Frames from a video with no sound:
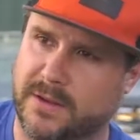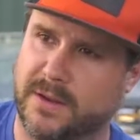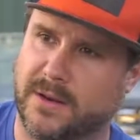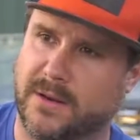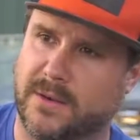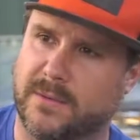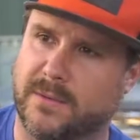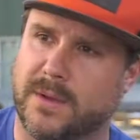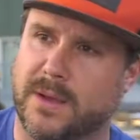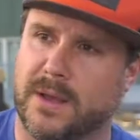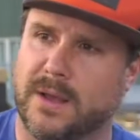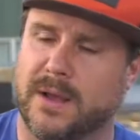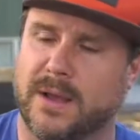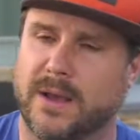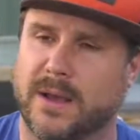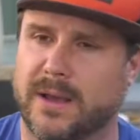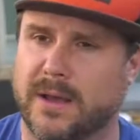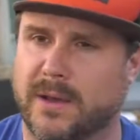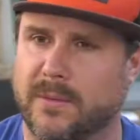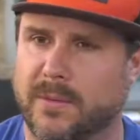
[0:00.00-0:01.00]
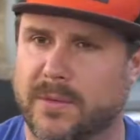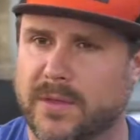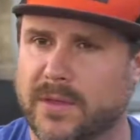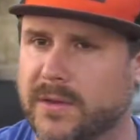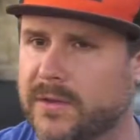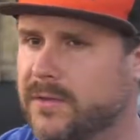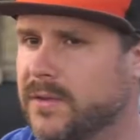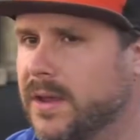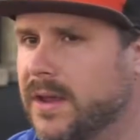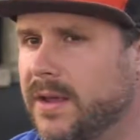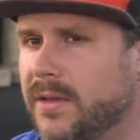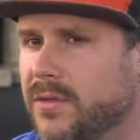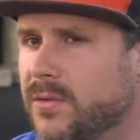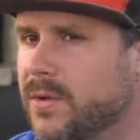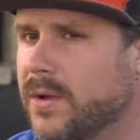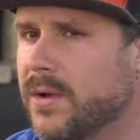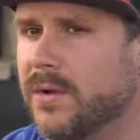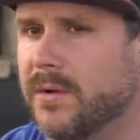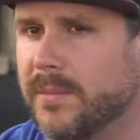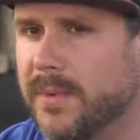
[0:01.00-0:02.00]
you know, within say a
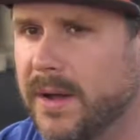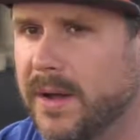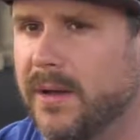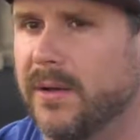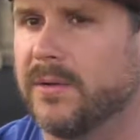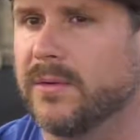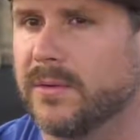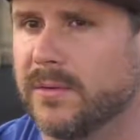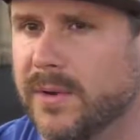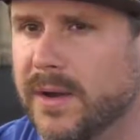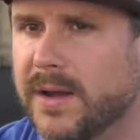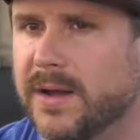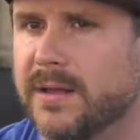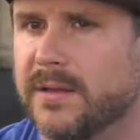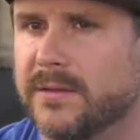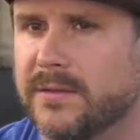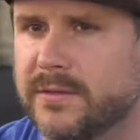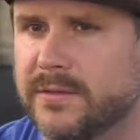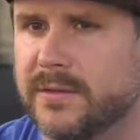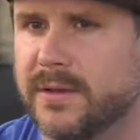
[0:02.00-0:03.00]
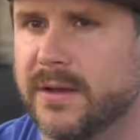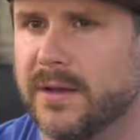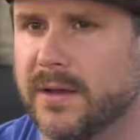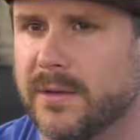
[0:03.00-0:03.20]
300-mile radius,